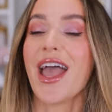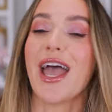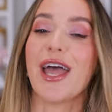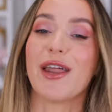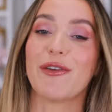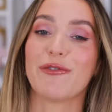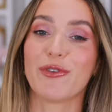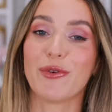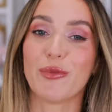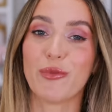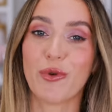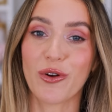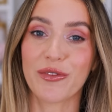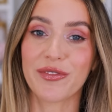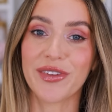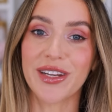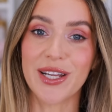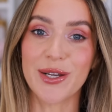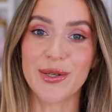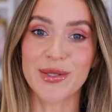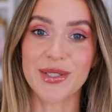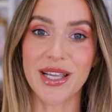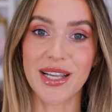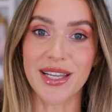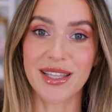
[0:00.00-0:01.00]
And for more
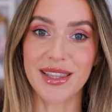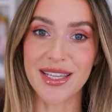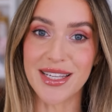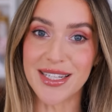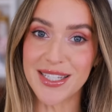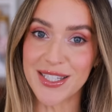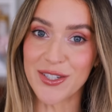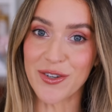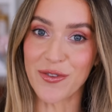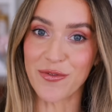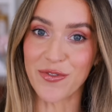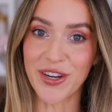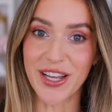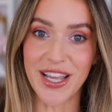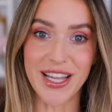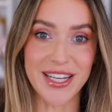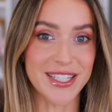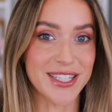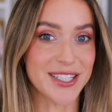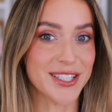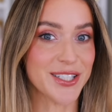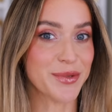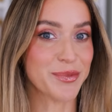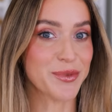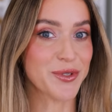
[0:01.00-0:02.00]
videos like this, don't forget
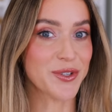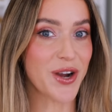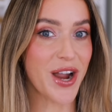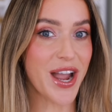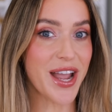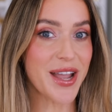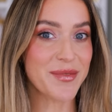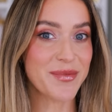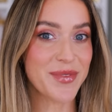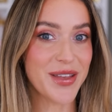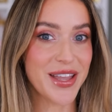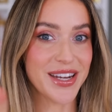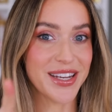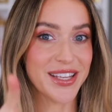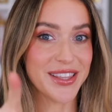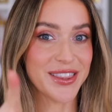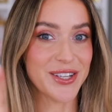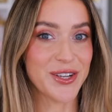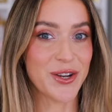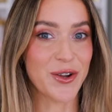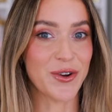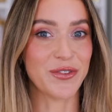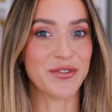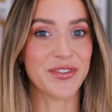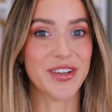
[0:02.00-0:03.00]
to subscribe and hit
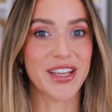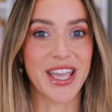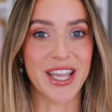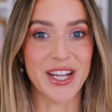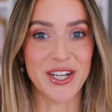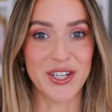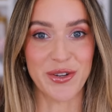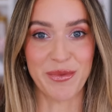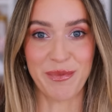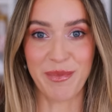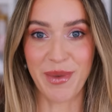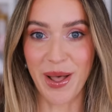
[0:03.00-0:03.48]
the notification